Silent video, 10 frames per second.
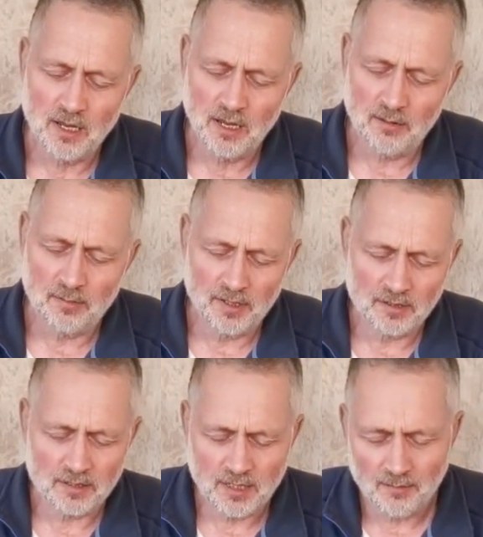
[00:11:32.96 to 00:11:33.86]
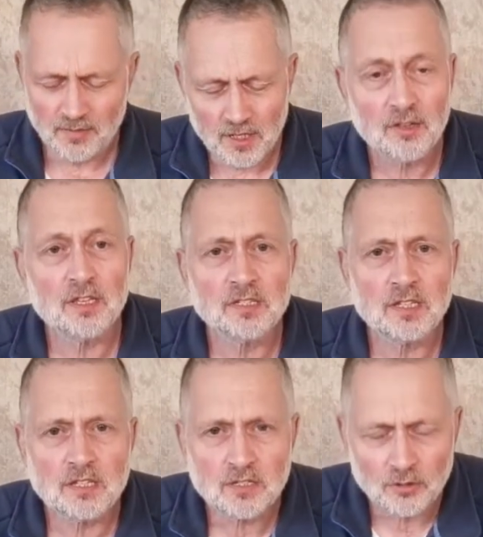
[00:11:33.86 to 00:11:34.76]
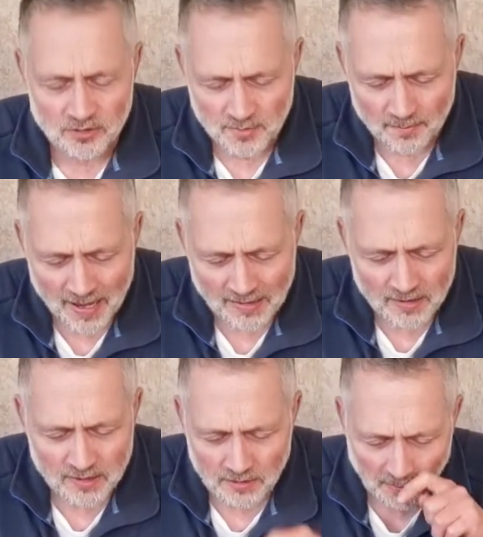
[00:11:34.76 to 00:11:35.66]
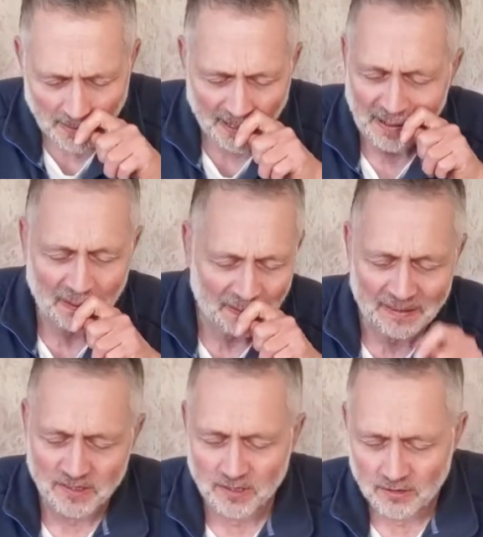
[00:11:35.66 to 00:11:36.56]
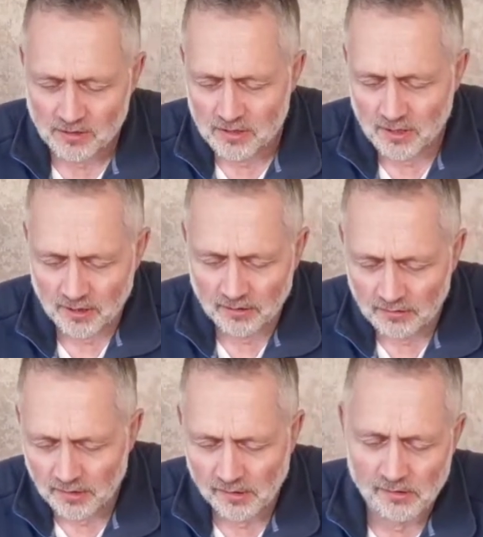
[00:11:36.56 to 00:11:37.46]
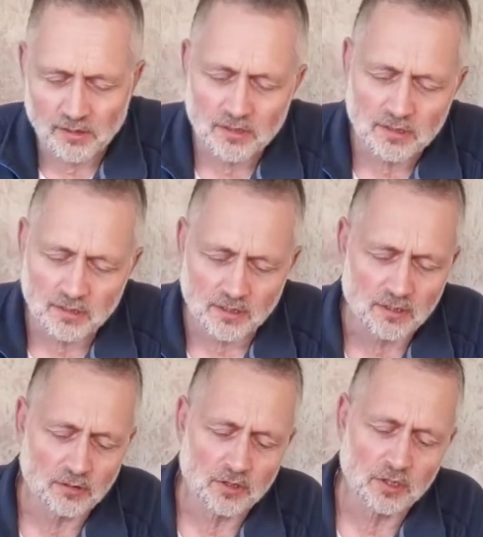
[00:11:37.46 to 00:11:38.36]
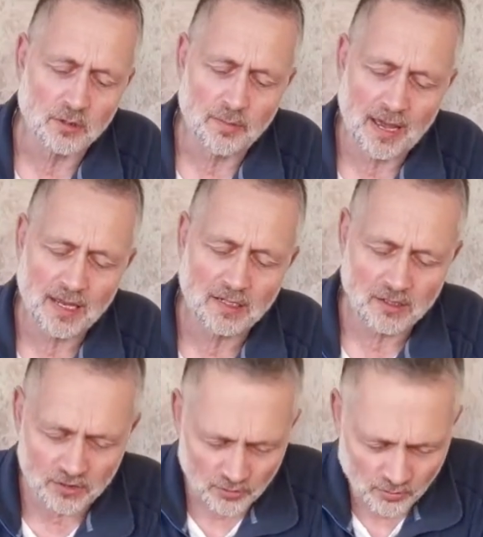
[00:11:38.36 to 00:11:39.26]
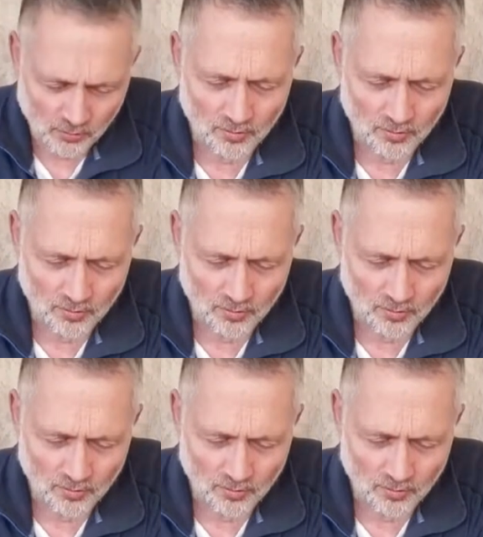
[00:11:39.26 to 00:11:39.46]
But this has got some buds on there. I think this could yeah, this doesn't look too bad at all.